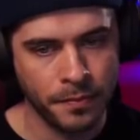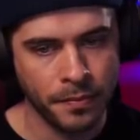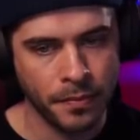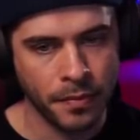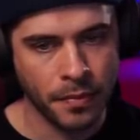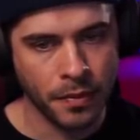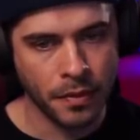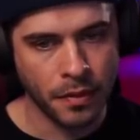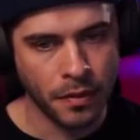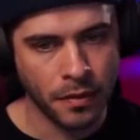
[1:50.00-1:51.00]

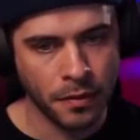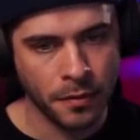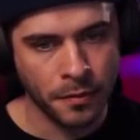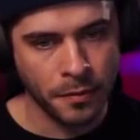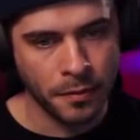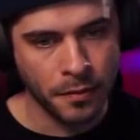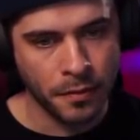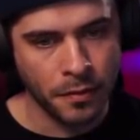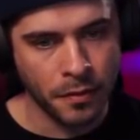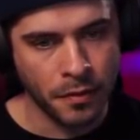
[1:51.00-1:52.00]

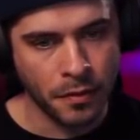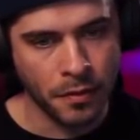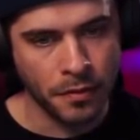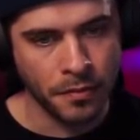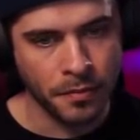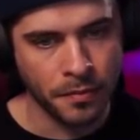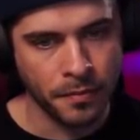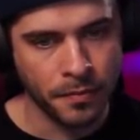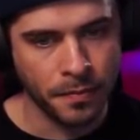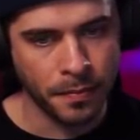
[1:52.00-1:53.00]

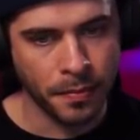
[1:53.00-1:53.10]
(silence)